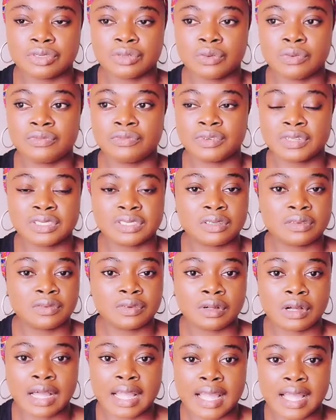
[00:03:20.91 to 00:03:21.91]
So first of
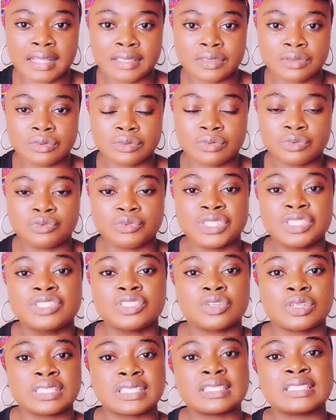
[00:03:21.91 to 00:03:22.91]
all, I had to
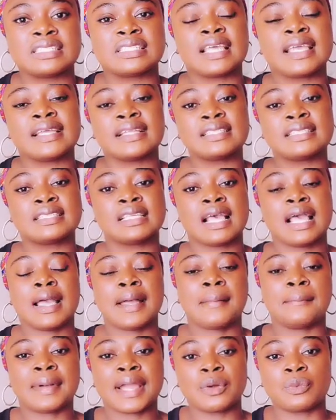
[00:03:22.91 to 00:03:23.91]
resuscitate
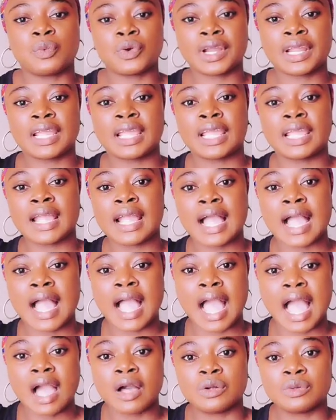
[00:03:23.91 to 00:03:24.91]
my working
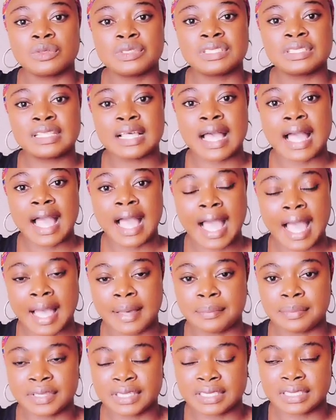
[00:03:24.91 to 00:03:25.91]
out
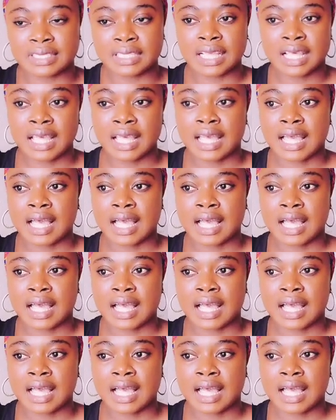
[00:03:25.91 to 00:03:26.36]
habit.